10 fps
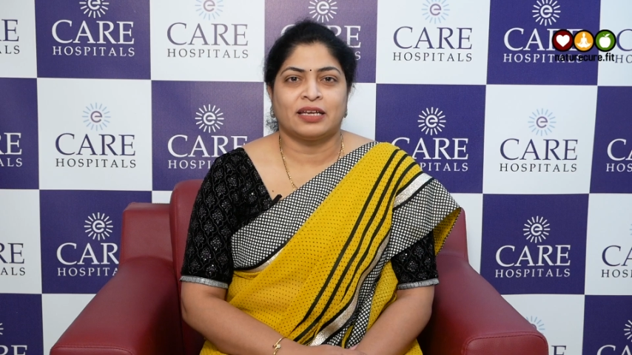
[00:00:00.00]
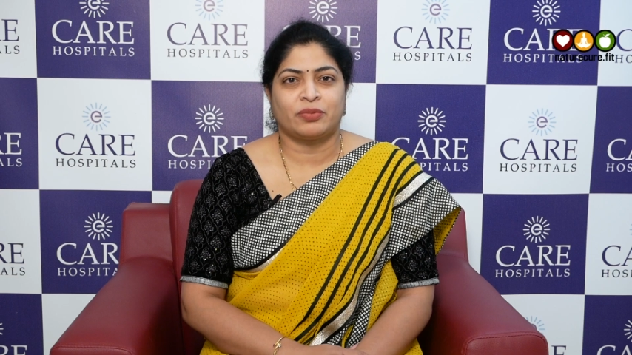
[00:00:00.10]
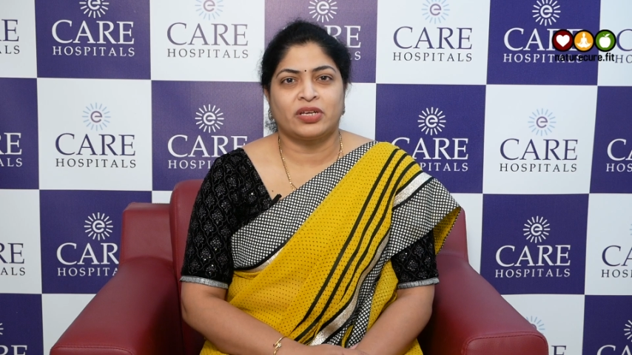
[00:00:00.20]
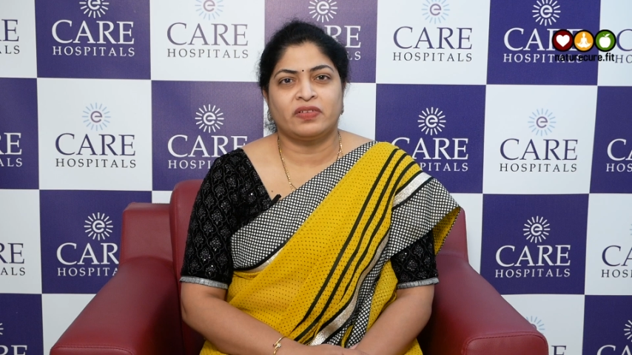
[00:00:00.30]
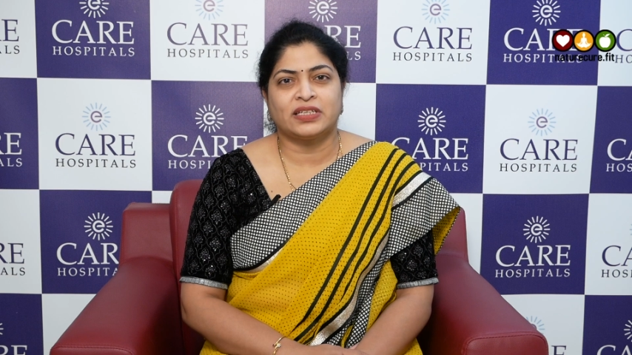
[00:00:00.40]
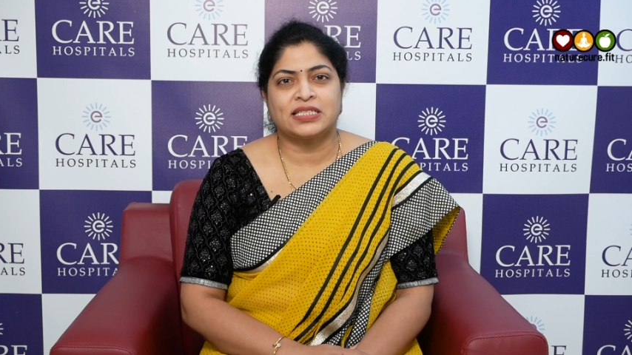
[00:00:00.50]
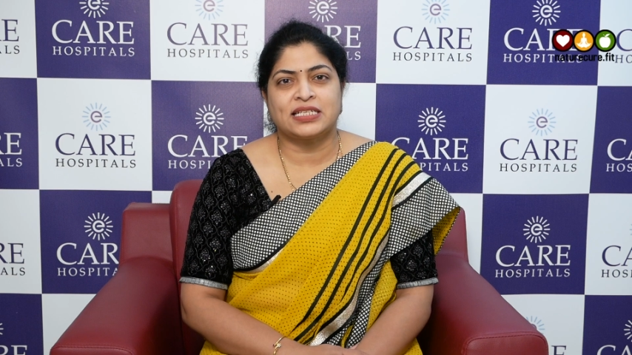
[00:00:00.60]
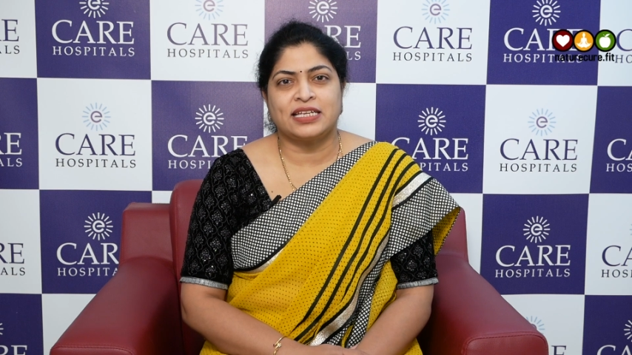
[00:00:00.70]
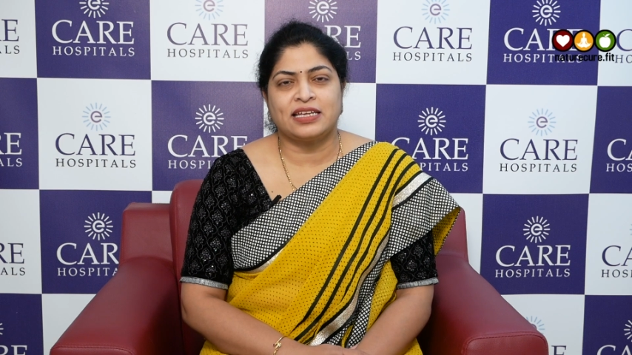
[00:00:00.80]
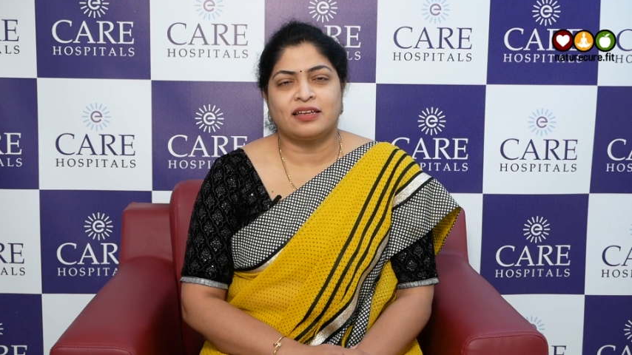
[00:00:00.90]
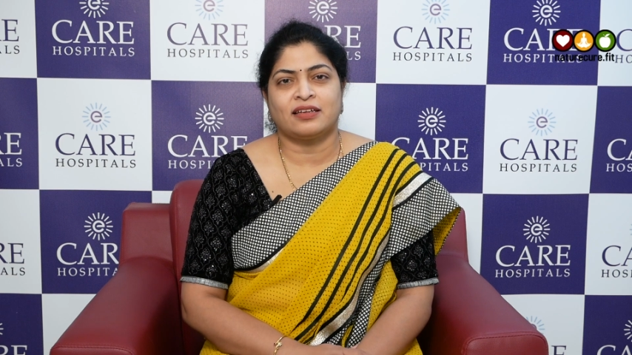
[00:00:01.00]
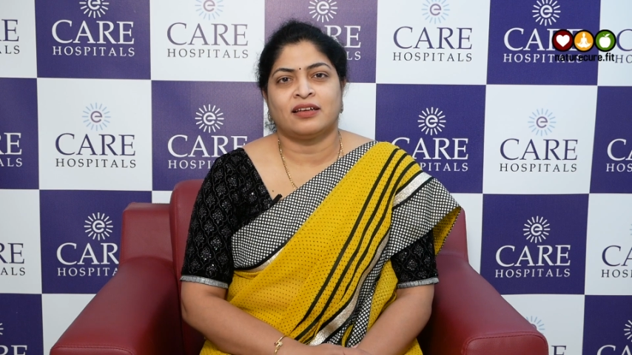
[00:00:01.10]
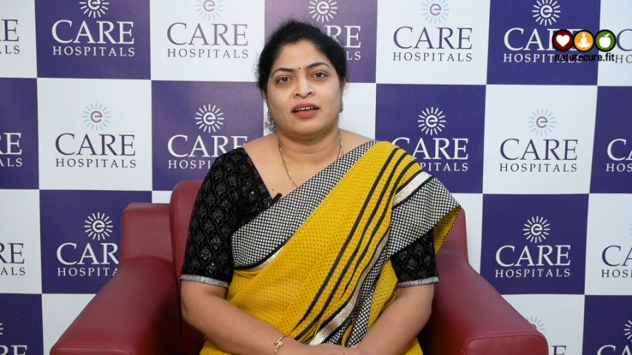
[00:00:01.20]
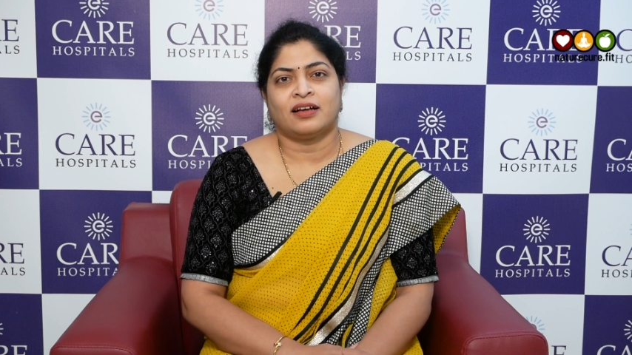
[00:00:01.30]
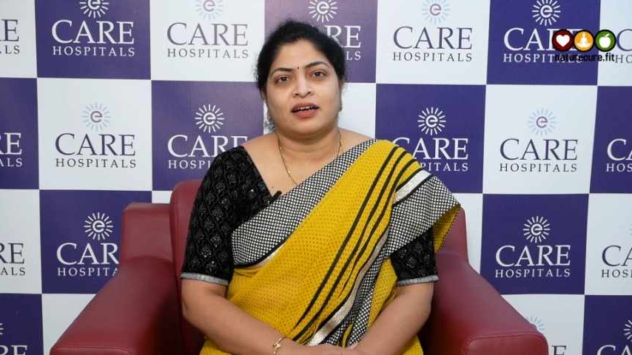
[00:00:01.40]
Previously,
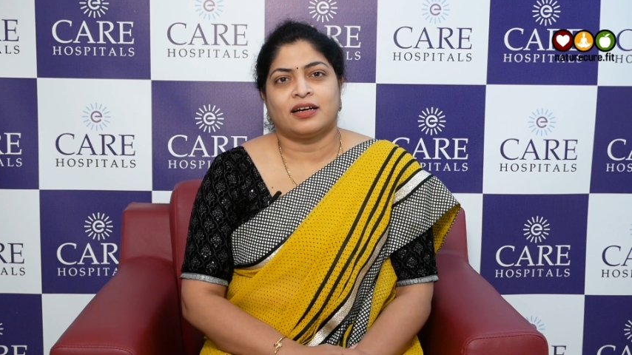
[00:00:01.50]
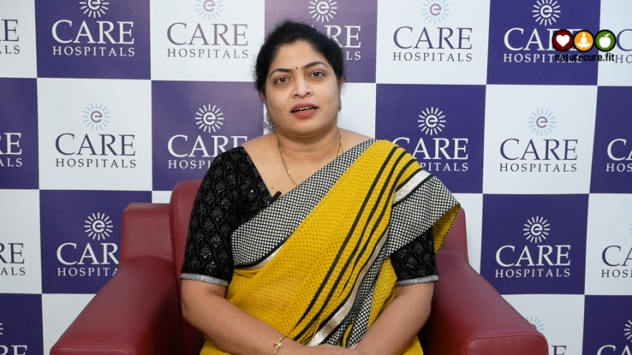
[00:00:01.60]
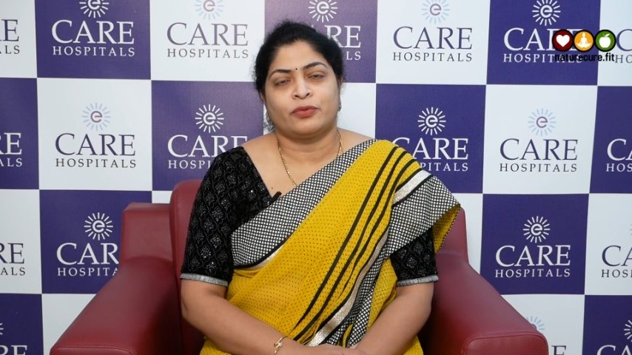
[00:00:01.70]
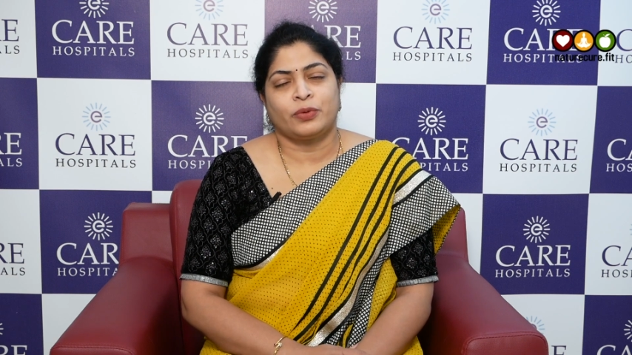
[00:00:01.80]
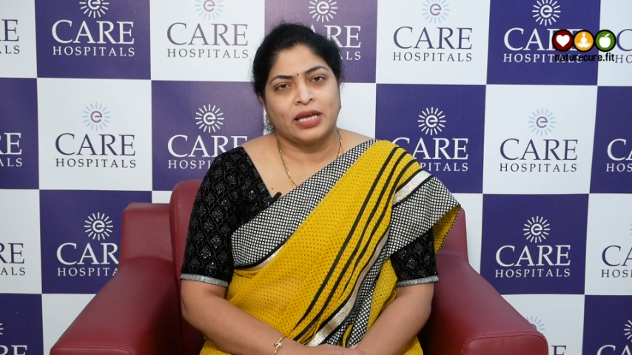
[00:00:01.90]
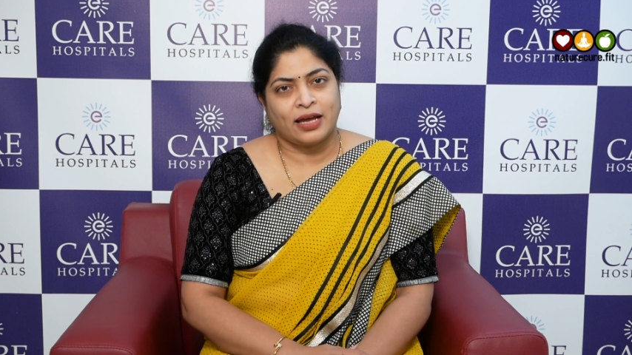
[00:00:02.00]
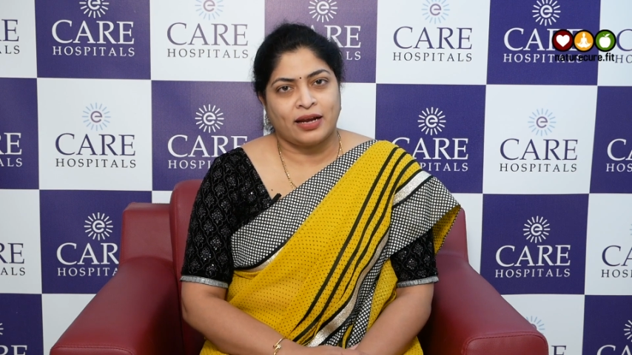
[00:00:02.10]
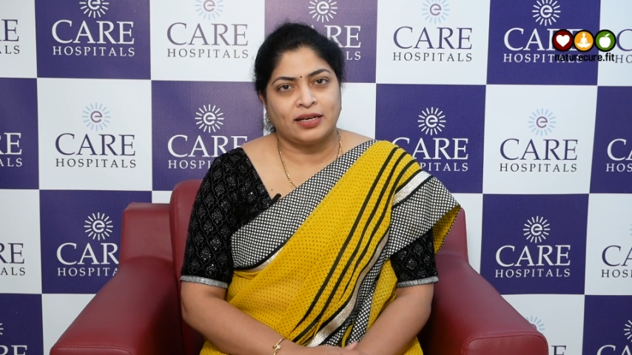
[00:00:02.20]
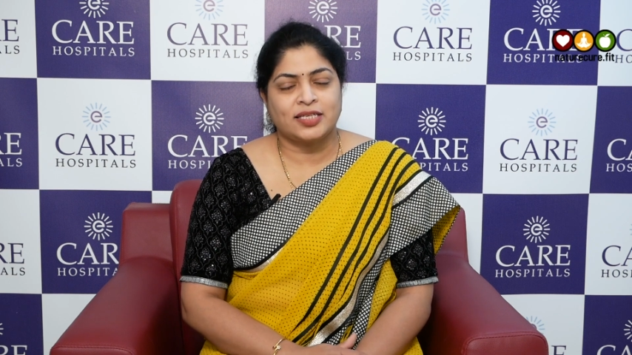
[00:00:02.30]
we had